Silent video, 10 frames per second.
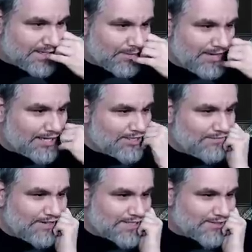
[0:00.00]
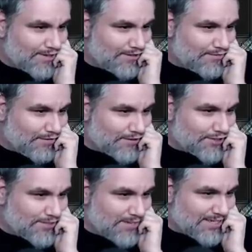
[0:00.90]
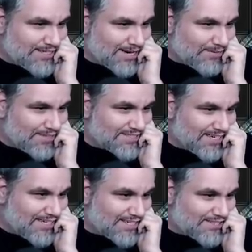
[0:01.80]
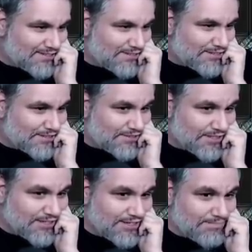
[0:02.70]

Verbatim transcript: Like we could actually Venture our own Fallen Shinobi and attack with this guy next turn just to trigger